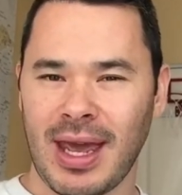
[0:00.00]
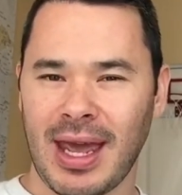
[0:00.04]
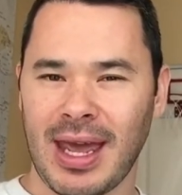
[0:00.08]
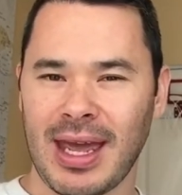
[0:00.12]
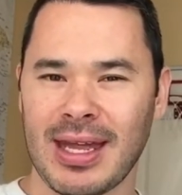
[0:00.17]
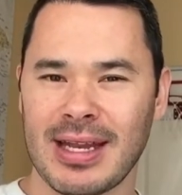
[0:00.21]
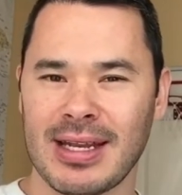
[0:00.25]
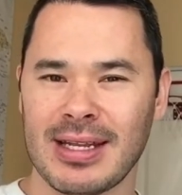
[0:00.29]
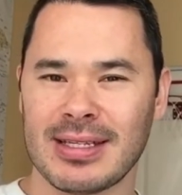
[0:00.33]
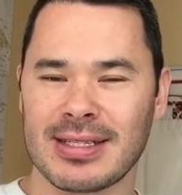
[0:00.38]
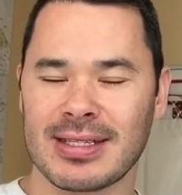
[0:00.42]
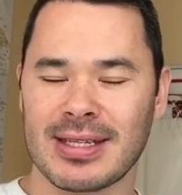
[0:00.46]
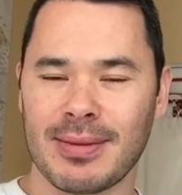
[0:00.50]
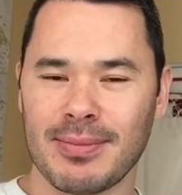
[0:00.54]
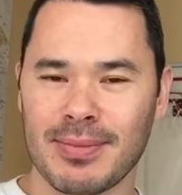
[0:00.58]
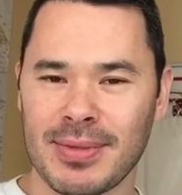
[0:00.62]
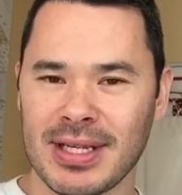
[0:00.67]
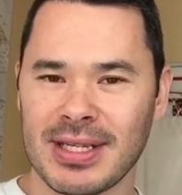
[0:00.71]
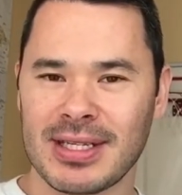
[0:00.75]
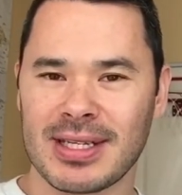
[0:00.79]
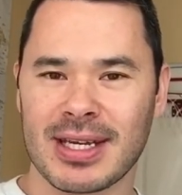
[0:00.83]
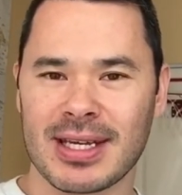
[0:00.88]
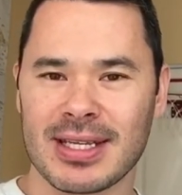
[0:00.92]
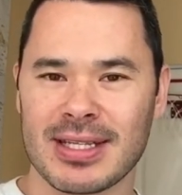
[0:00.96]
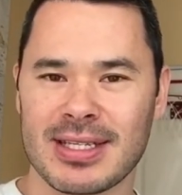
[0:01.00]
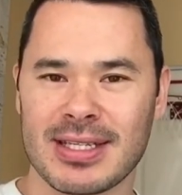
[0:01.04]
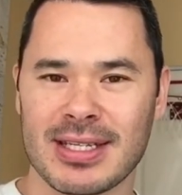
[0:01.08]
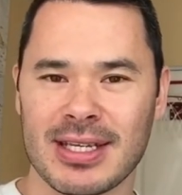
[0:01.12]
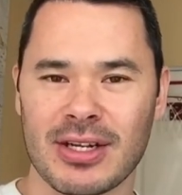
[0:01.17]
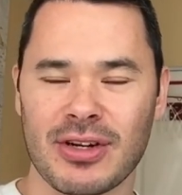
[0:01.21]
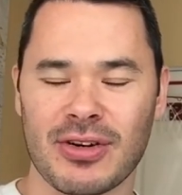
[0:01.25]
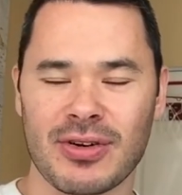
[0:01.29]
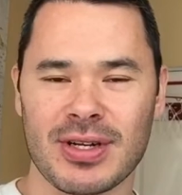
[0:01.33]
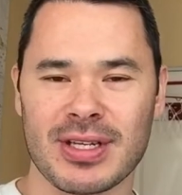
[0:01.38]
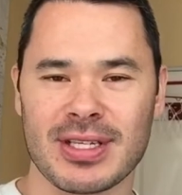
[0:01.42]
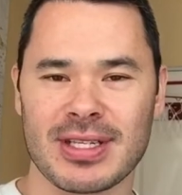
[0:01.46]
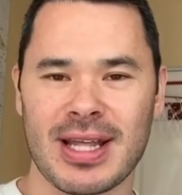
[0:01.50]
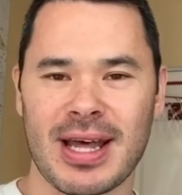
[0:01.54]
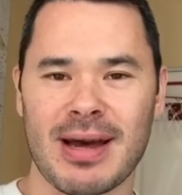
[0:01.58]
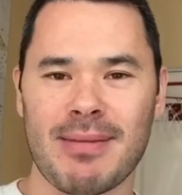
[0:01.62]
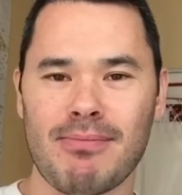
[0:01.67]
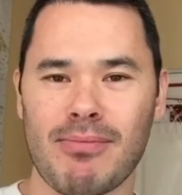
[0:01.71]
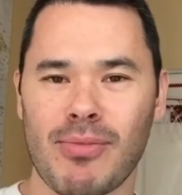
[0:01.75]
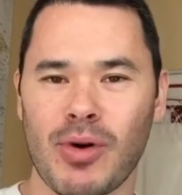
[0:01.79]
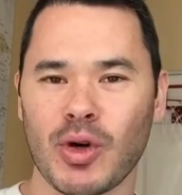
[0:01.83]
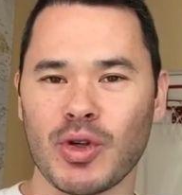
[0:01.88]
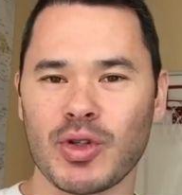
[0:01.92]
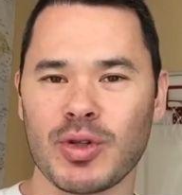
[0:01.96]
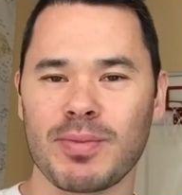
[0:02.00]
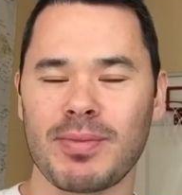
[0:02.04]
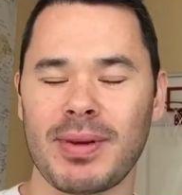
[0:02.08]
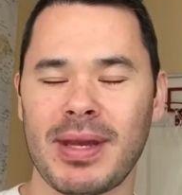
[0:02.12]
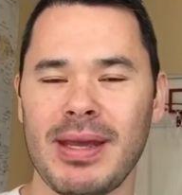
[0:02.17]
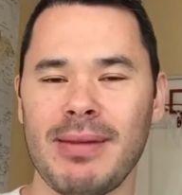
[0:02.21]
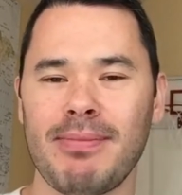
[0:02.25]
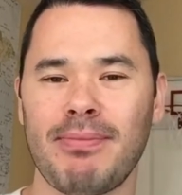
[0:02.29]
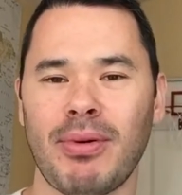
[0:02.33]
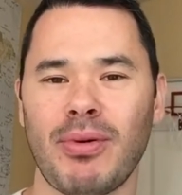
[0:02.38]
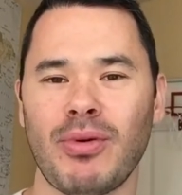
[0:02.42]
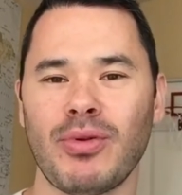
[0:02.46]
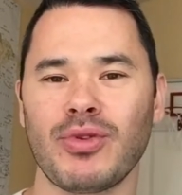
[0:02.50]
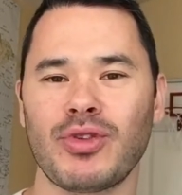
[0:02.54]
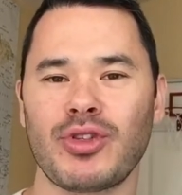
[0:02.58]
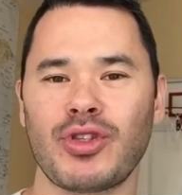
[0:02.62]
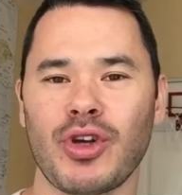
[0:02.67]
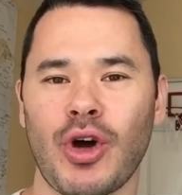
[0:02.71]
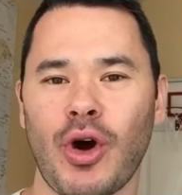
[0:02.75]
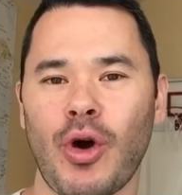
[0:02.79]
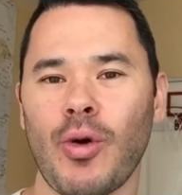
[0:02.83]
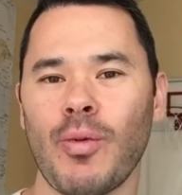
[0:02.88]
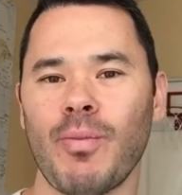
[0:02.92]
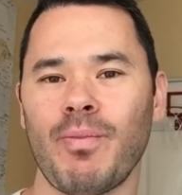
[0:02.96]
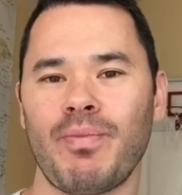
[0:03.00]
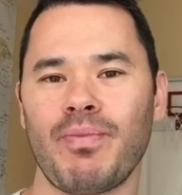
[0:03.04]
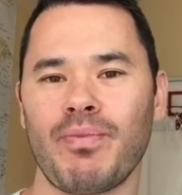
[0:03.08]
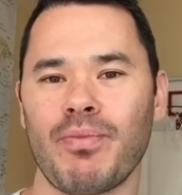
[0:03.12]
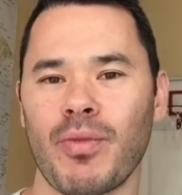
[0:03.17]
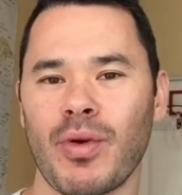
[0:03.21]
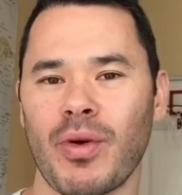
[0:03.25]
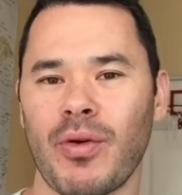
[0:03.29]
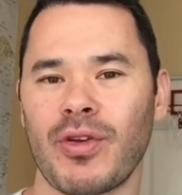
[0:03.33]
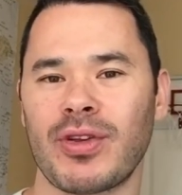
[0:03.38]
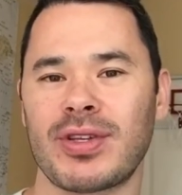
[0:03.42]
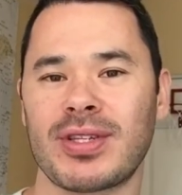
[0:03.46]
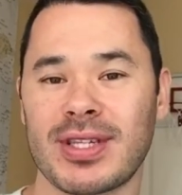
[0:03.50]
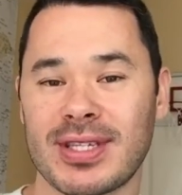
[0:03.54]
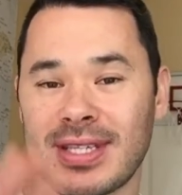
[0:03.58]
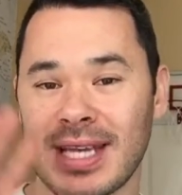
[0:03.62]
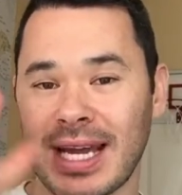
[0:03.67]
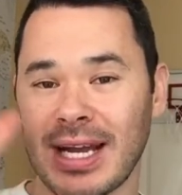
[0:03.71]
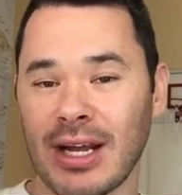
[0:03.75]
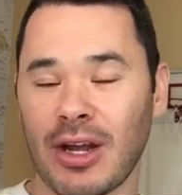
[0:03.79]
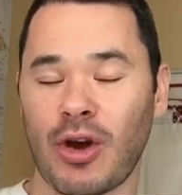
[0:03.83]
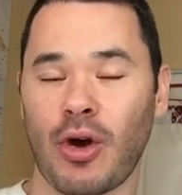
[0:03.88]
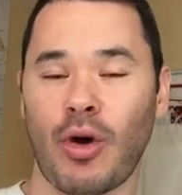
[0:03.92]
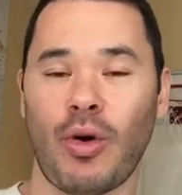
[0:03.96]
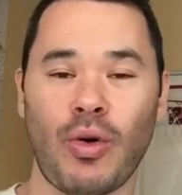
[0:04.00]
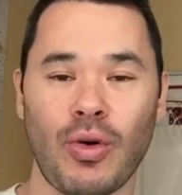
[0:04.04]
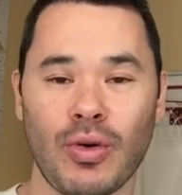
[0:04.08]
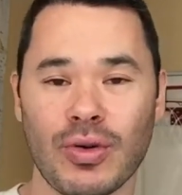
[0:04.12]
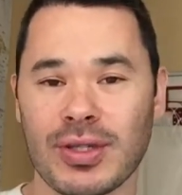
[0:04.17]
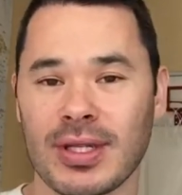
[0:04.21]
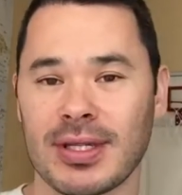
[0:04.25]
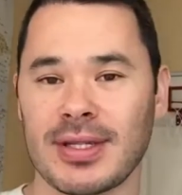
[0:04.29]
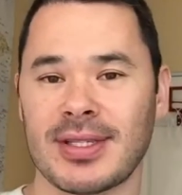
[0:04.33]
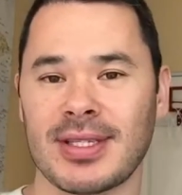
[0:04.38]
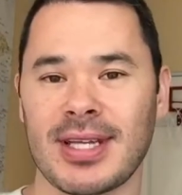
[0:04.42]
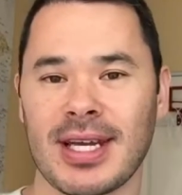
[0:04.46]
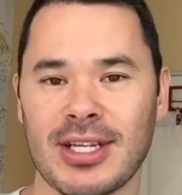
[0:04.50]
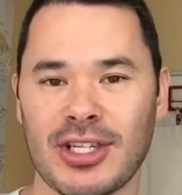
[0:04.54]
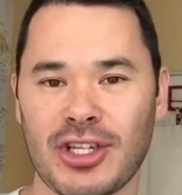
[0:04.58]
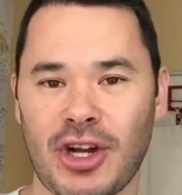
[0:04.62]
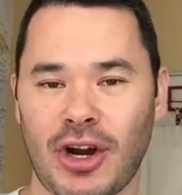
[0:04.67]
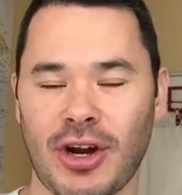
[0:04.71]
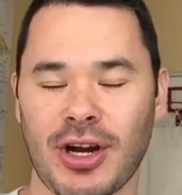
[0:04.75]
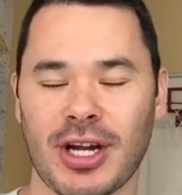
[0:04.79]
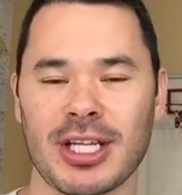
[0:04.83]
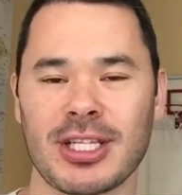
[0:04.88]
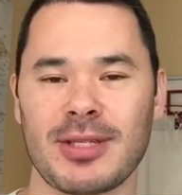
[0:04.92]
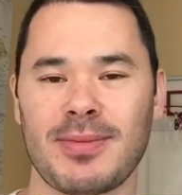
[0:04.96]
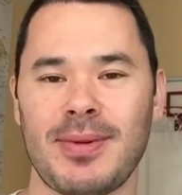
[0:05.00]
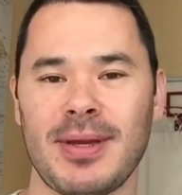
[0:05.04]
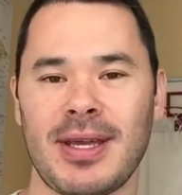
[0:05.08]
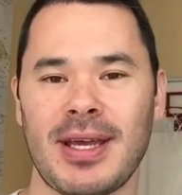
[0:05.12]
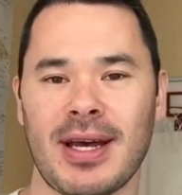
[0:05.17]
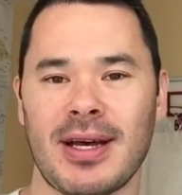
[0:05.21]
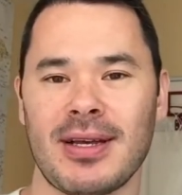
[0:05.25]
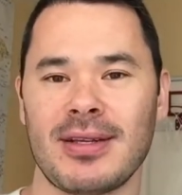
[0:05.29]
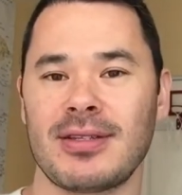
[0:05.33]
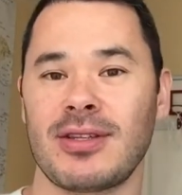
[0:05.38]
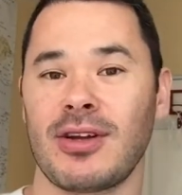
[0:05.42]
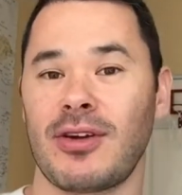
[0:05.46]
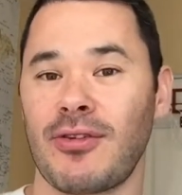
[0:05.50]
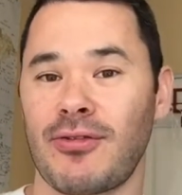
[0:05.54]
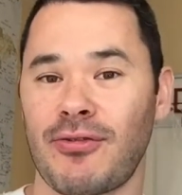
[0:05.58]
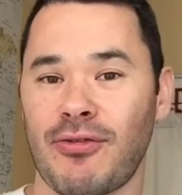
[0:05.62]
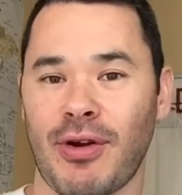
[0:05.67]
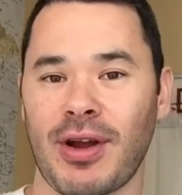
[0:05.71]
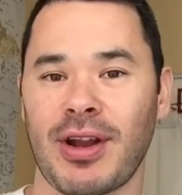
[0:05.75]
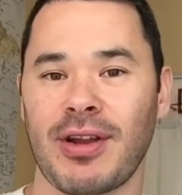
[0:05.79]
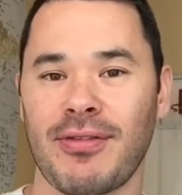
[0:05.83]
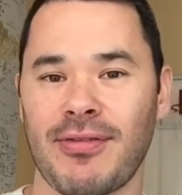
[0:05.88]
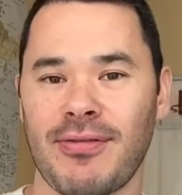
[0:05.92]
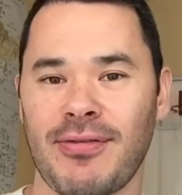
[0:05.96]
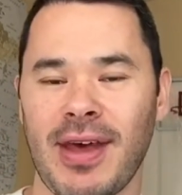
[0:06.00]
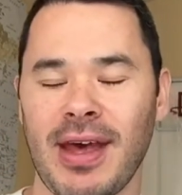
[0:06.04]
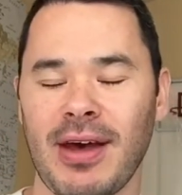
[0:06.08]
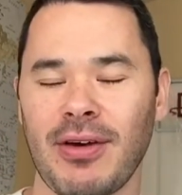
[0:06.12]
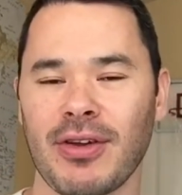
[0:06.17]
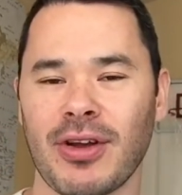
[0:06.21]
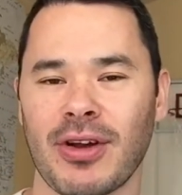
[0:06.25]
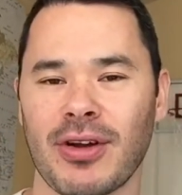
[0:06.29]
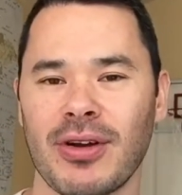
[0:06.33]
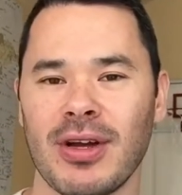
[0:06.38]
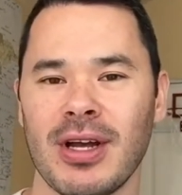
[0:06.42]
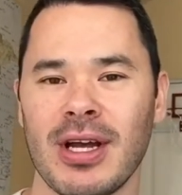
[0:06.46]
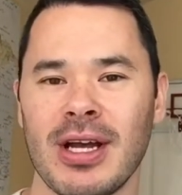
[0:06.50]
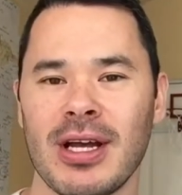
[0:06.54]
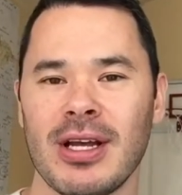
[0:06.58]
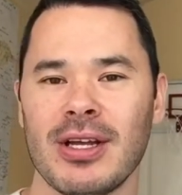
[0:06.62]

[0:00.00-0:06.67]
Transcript: And something to consider is that most people don't set goals and set targets because they're afraid of failure.